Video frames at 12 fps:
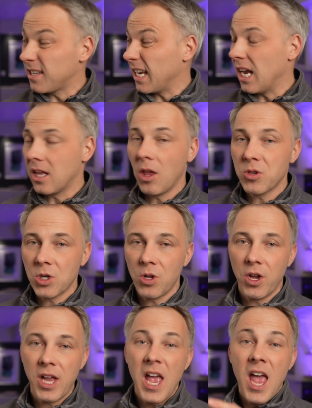I'll take a
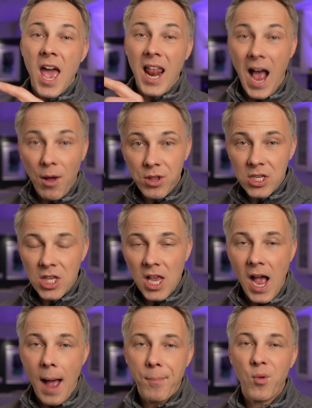closer look at how this
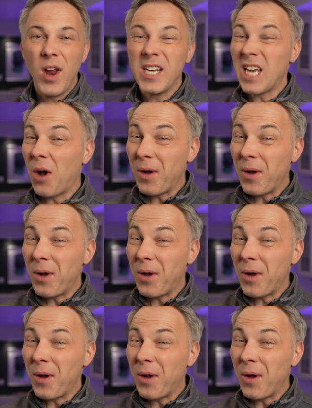thing operates,